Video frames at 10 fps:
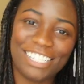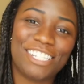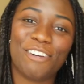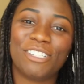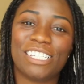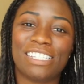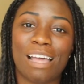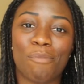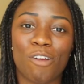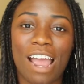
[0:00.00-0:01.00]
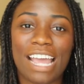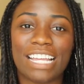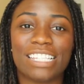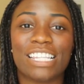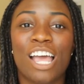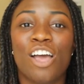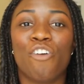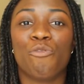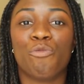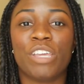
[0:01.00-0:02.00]
So to summarize,
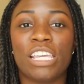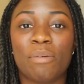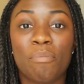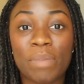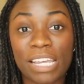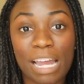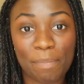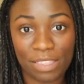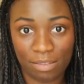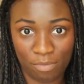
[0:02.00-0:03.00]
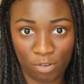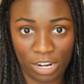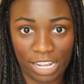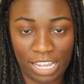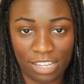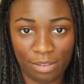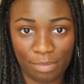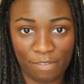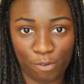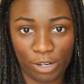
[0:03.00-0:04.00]
we meet up in the morning
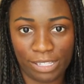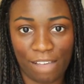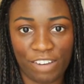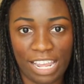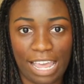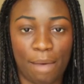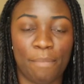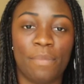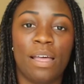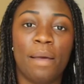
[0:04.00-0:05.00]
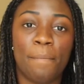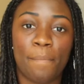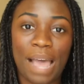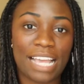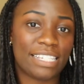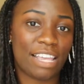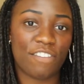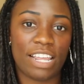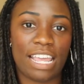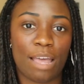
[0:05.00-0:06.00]
before 7 a.m. By
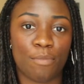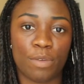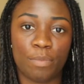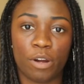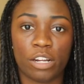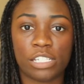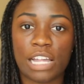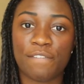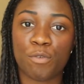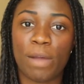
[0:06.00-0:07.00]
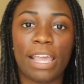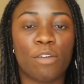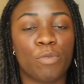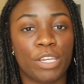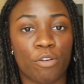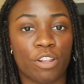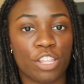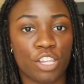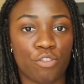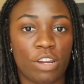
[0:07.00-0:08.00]
7 a.m., we put our stuff away, we go to
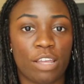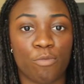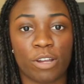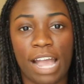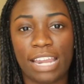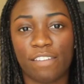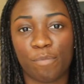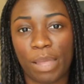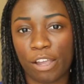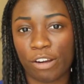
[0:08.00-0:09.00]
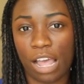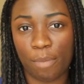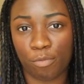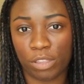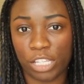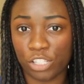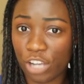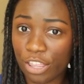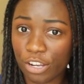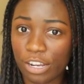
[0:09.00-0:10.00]
the unit, we're kind of paired up with each
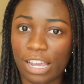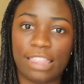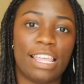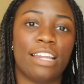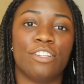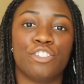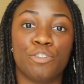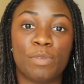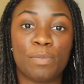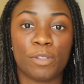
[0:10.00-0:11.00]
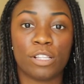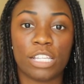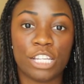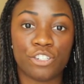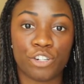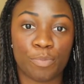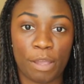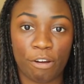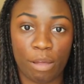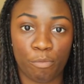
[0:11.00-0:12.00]
other, and then two people each are
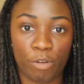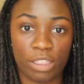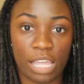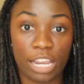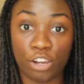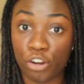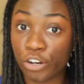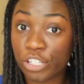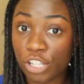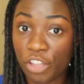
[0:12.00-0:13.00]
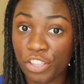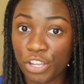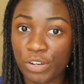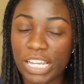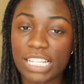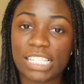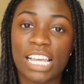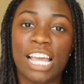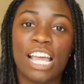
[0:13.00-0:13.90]
paired up with a nurse on the unit.